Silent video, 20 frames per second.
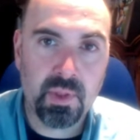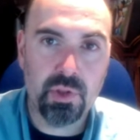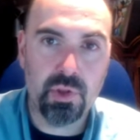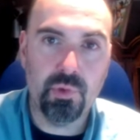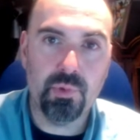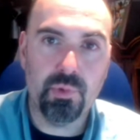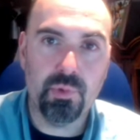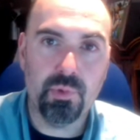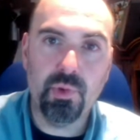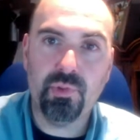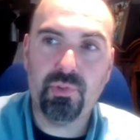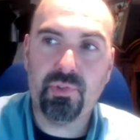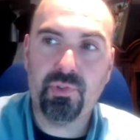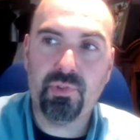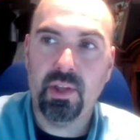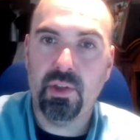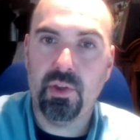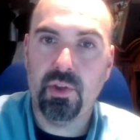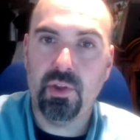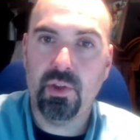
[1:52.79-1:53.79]
You
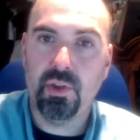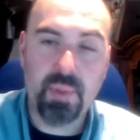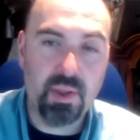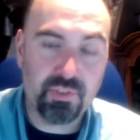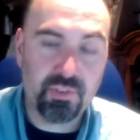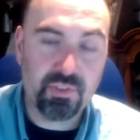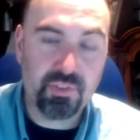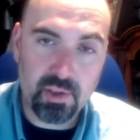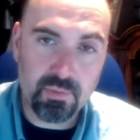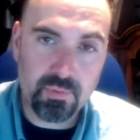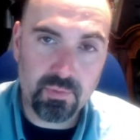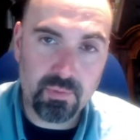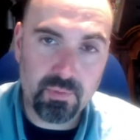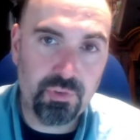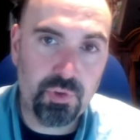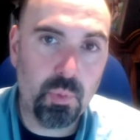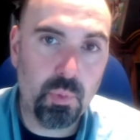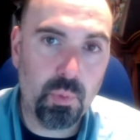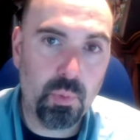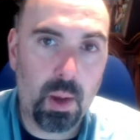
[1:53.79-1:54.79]
can be as colorful
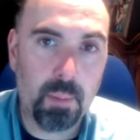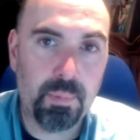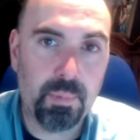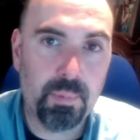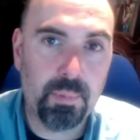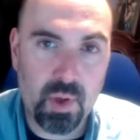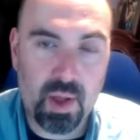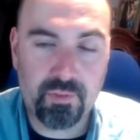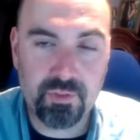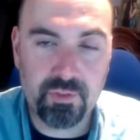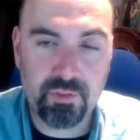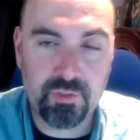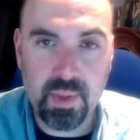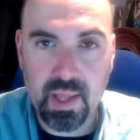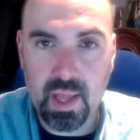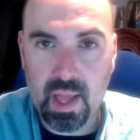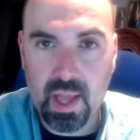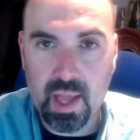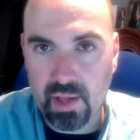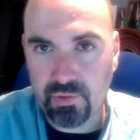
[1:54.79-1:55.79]
as you want, but you have to
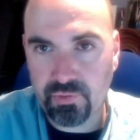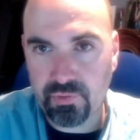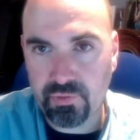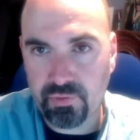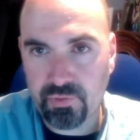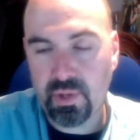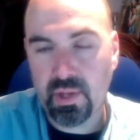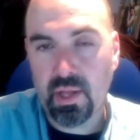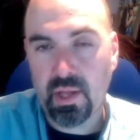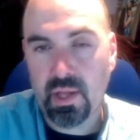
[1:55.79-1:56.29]
be as